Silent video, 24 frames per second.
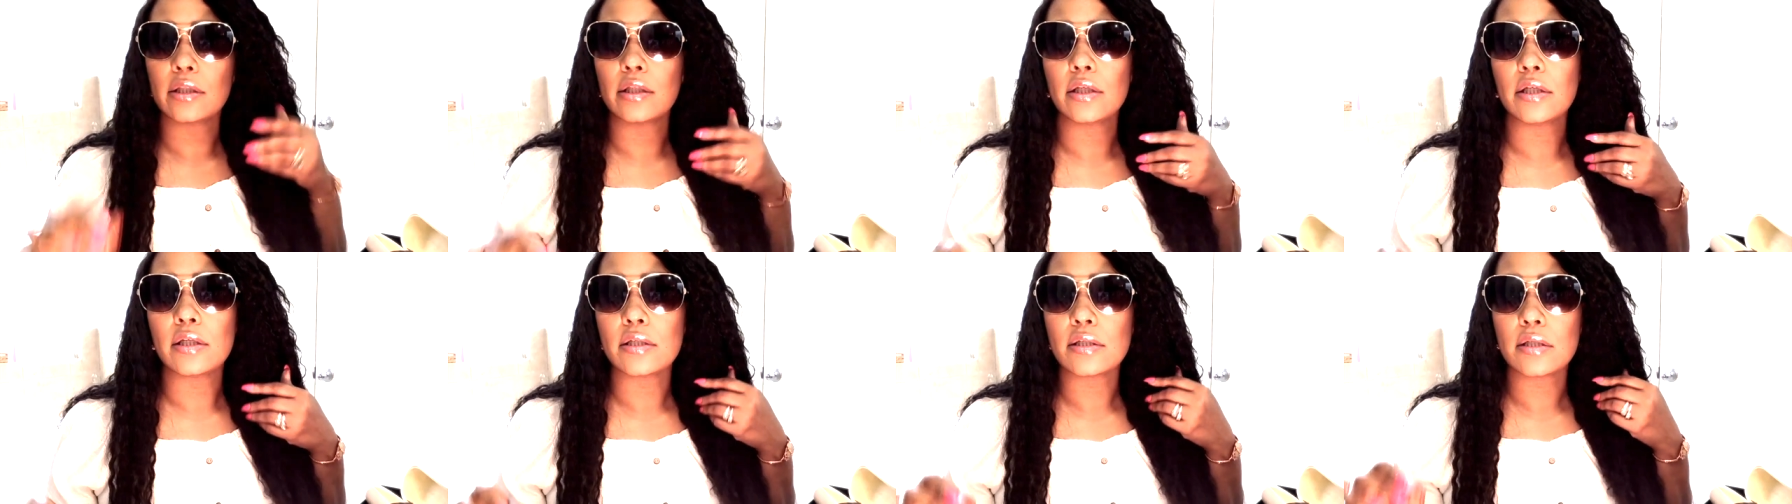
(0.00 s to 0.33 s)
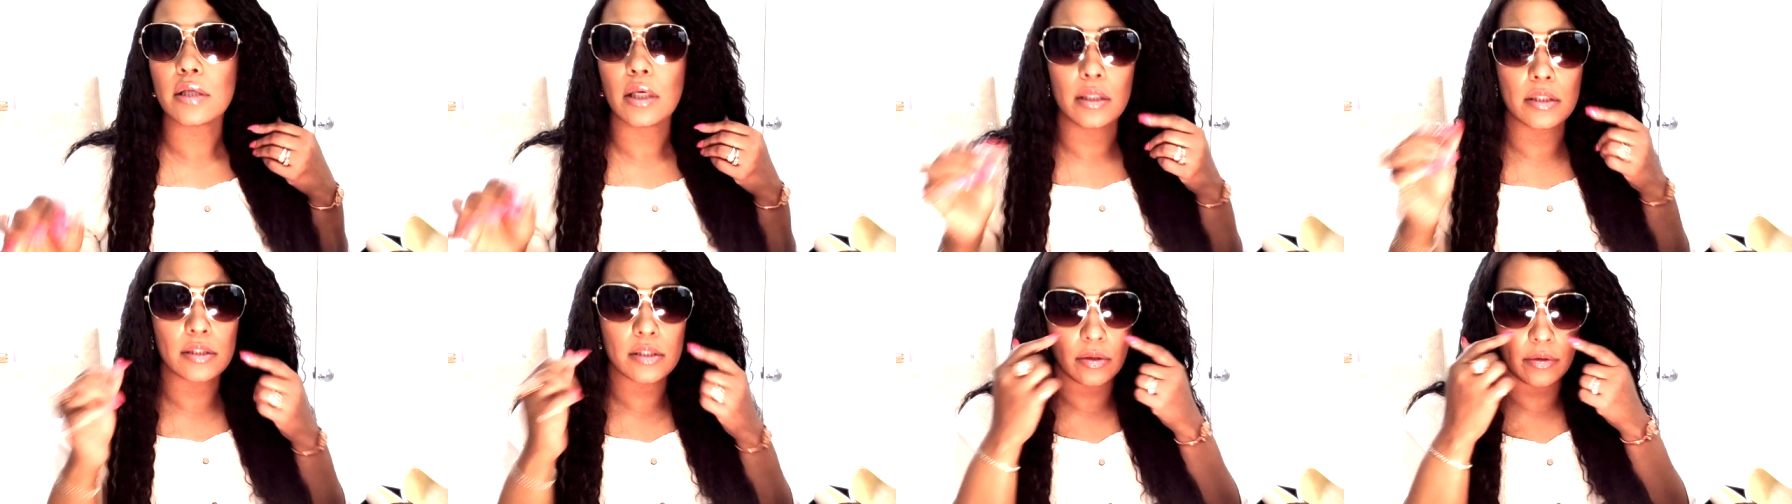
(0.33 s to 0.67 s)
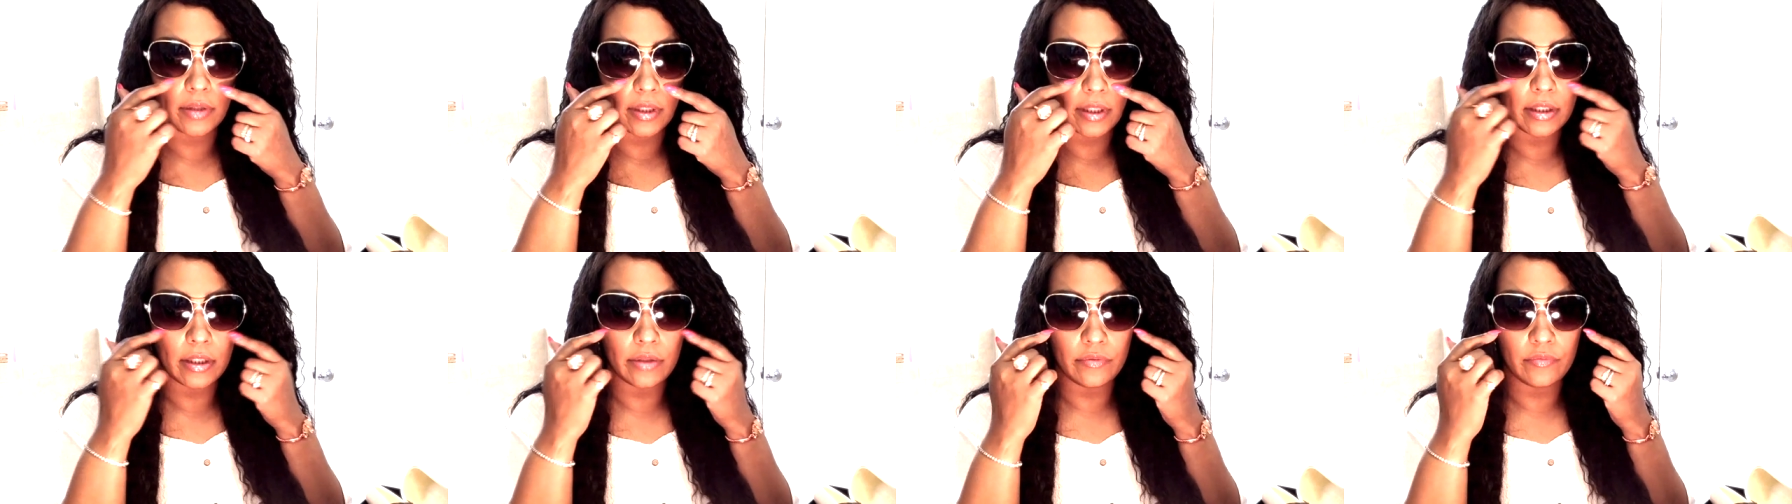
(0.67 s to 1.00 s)
this, and so
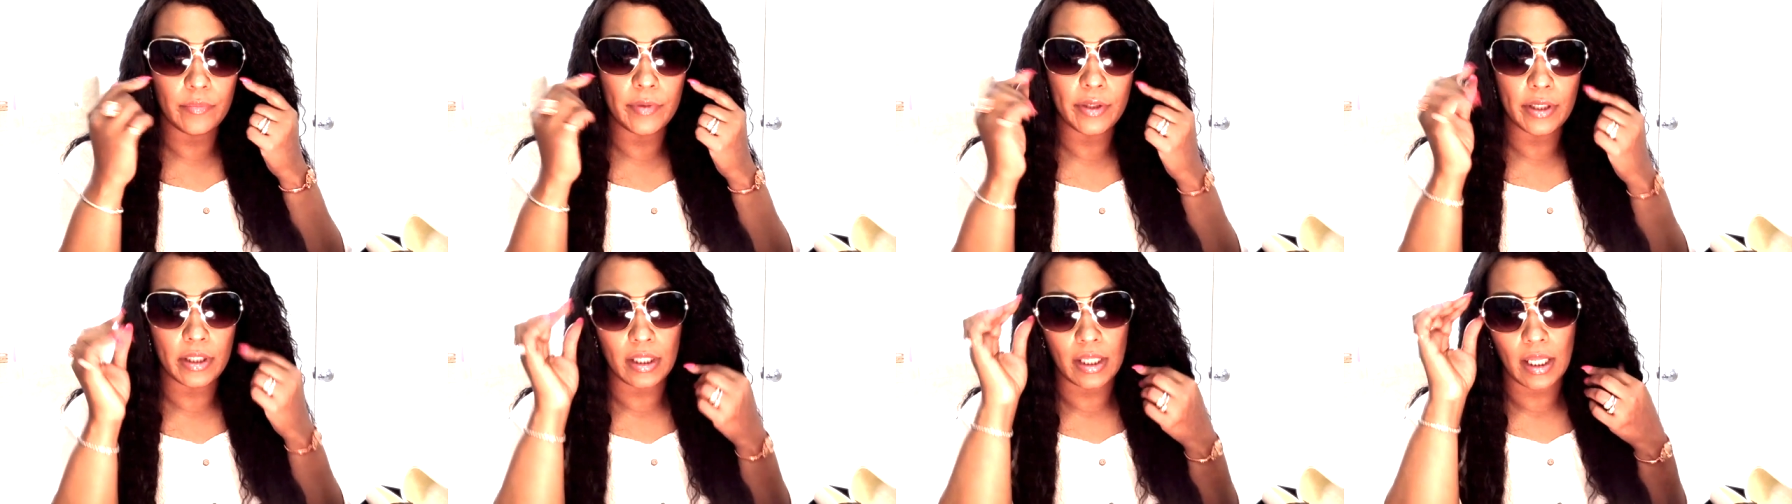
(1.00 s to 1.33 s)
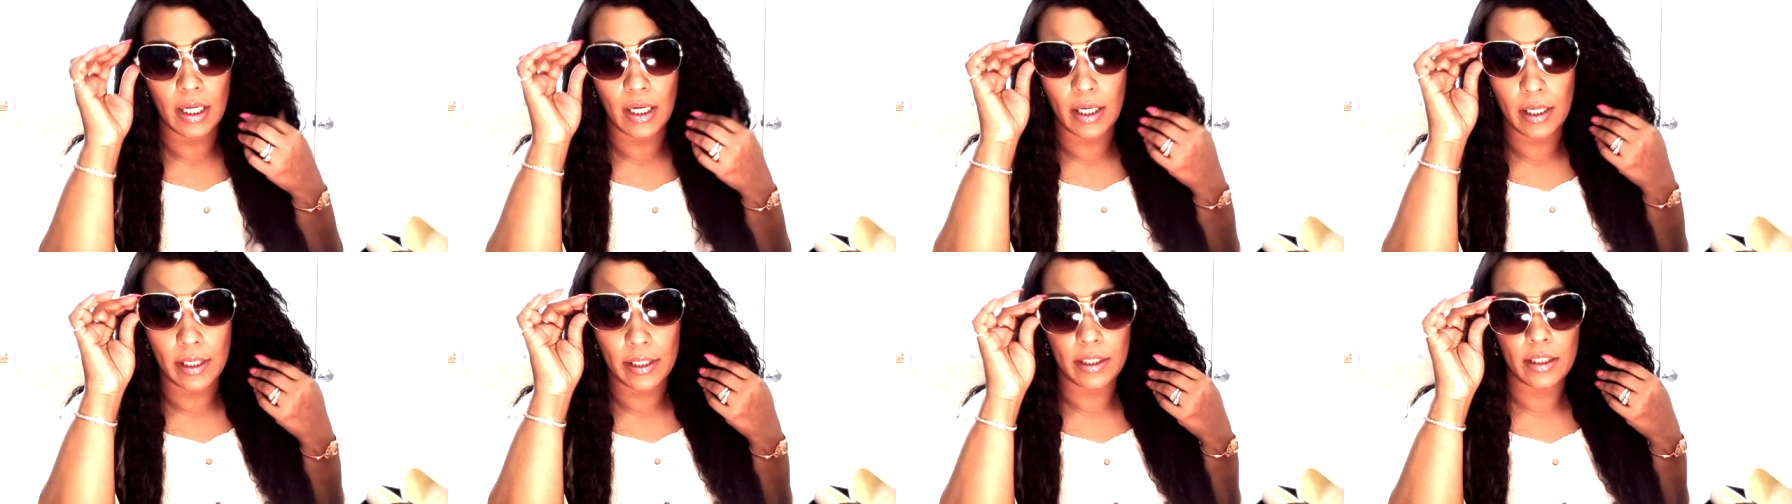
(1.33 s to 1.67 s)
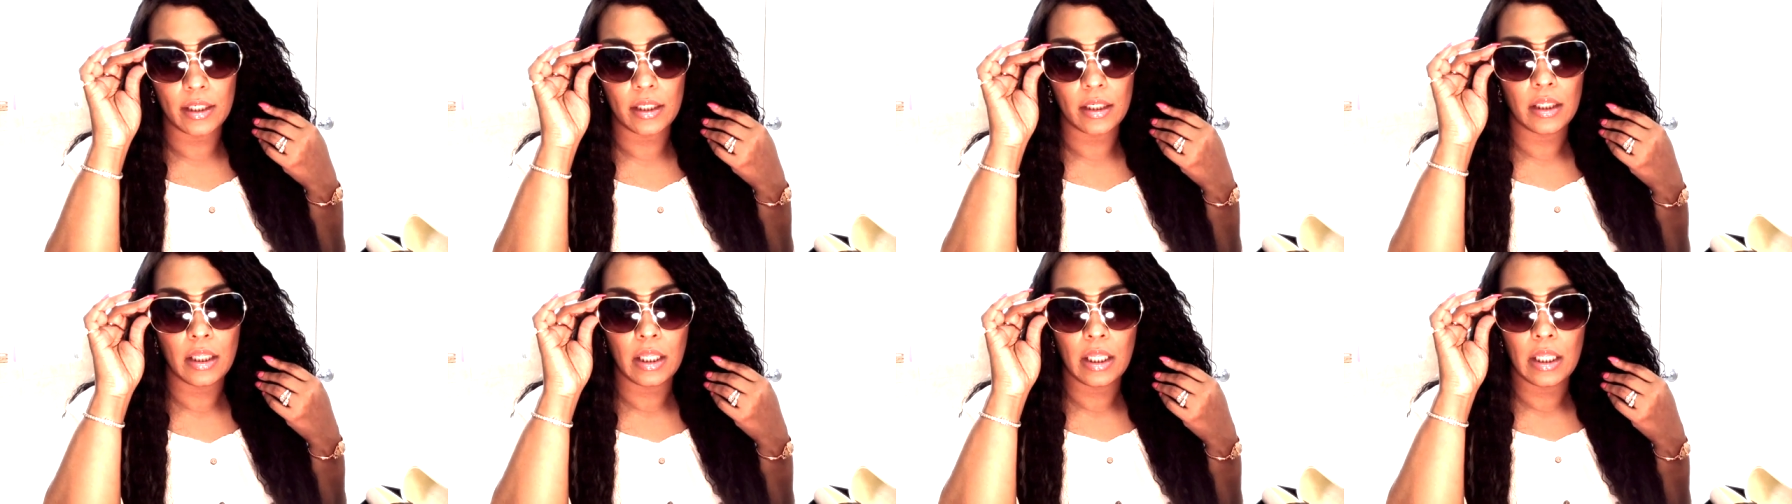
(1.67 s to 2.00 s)
they give me a line.